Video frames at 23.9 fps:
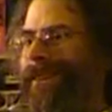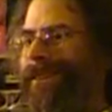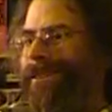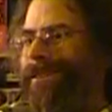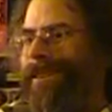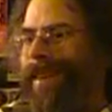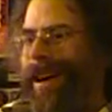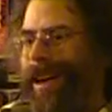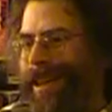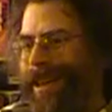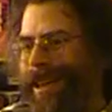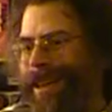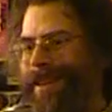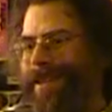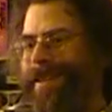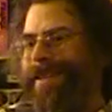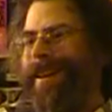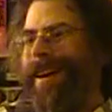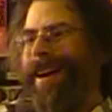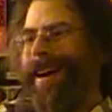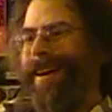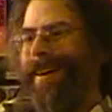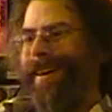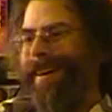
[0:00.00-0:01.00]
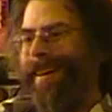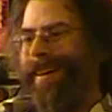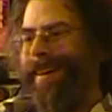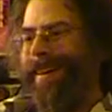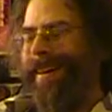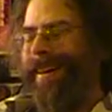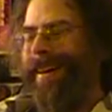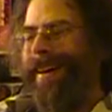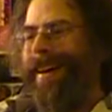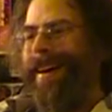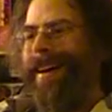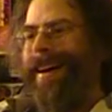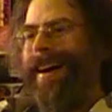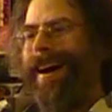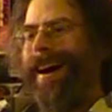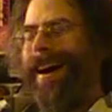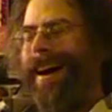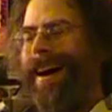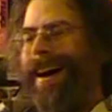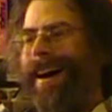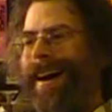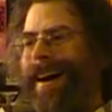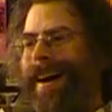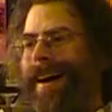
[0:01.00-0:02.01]
much quicker.
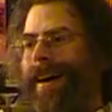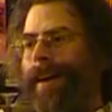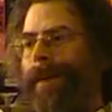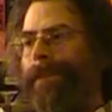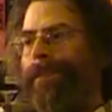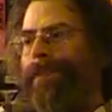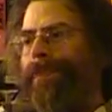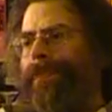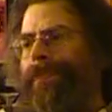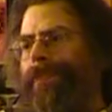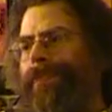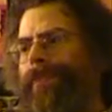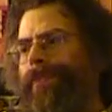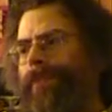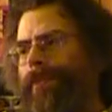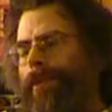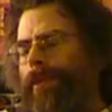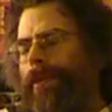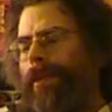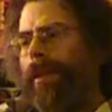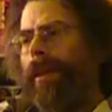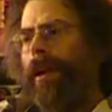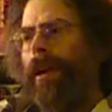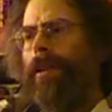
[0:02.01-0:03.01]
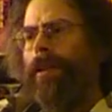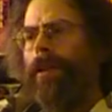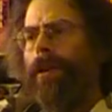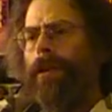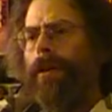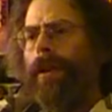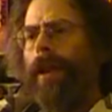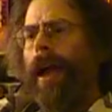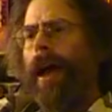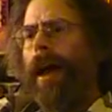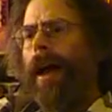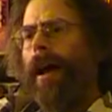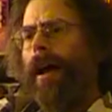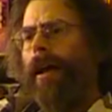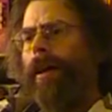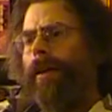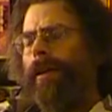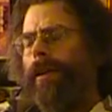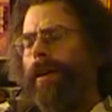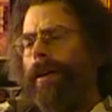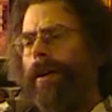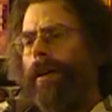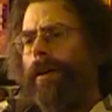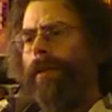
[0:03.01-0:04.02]
Uh, so yeah,
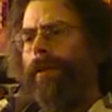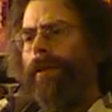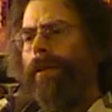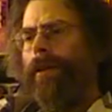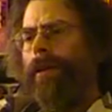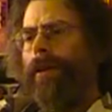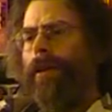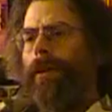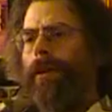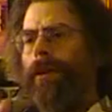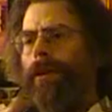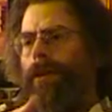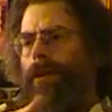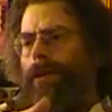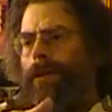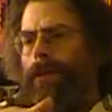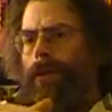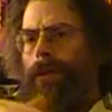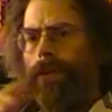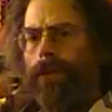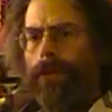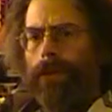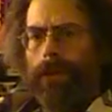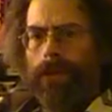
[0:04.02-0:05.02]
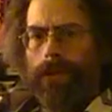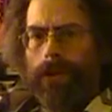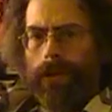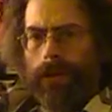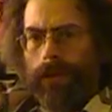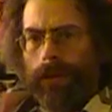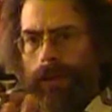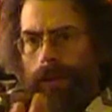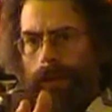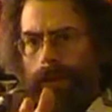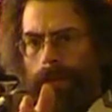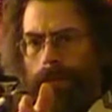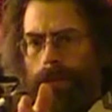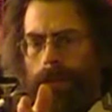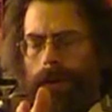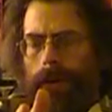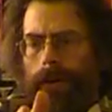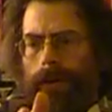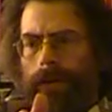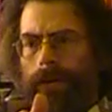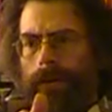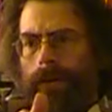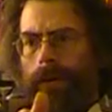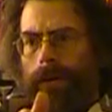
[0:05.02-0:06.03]
you know, you use your little
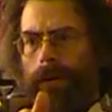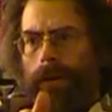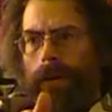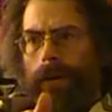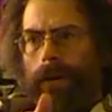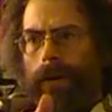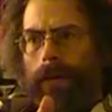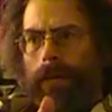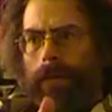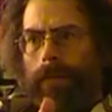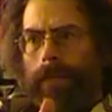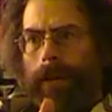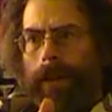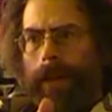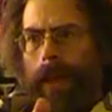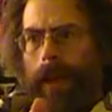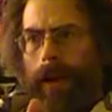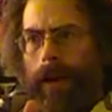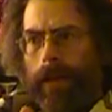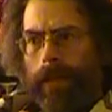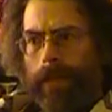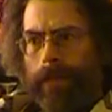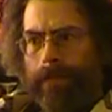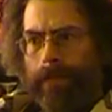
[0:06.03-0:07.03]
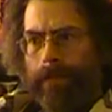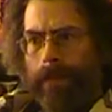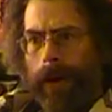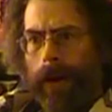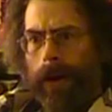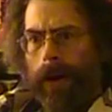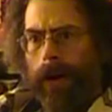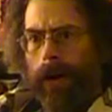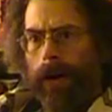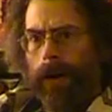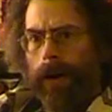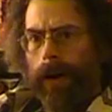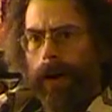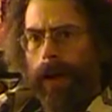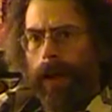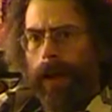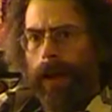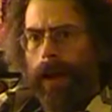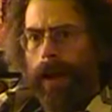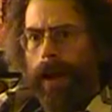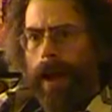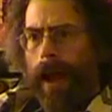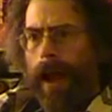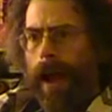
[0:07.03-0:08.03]
route, but then it's burned,
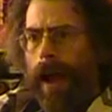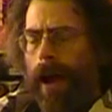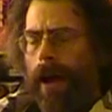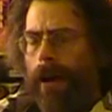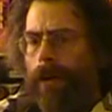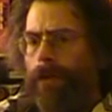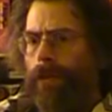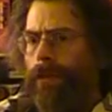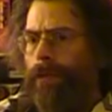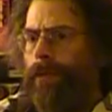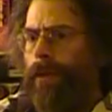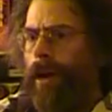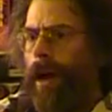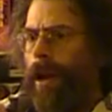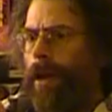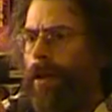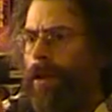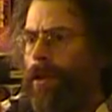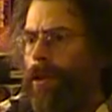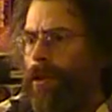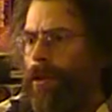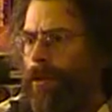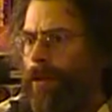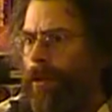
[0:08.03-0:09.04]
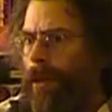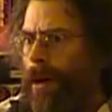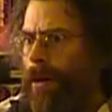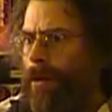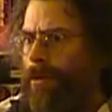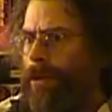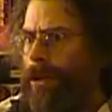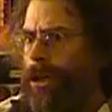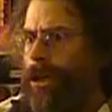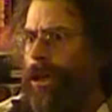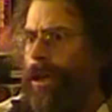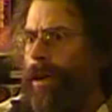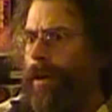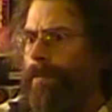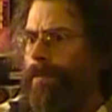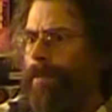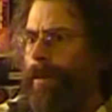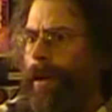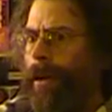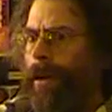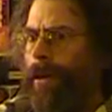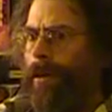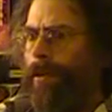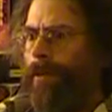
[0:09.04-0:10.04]
and now you've got a slow
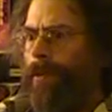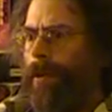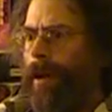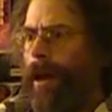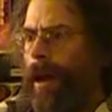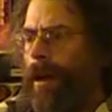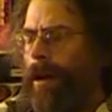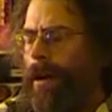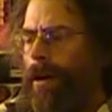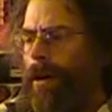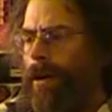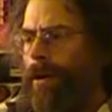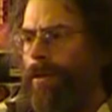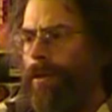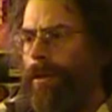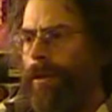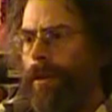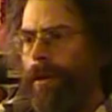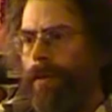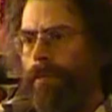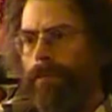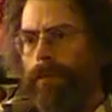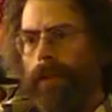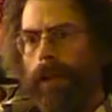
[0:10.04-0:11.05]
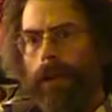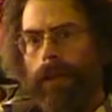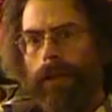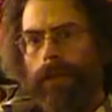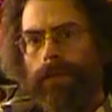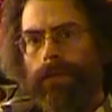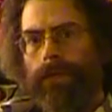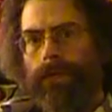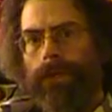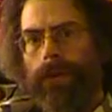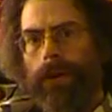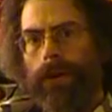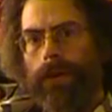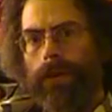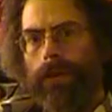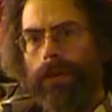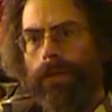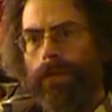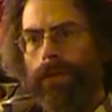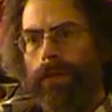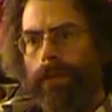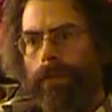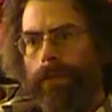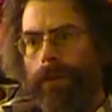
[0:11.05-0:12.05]
ship, and you've got to go someplace further
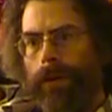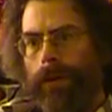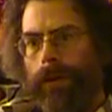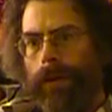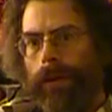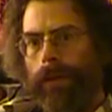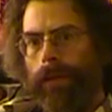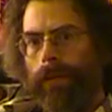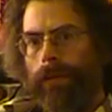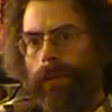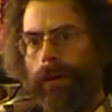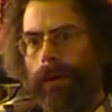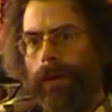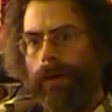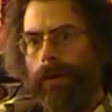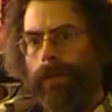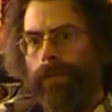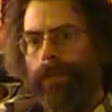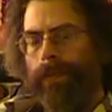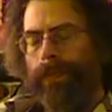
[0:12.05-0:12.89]
from your little route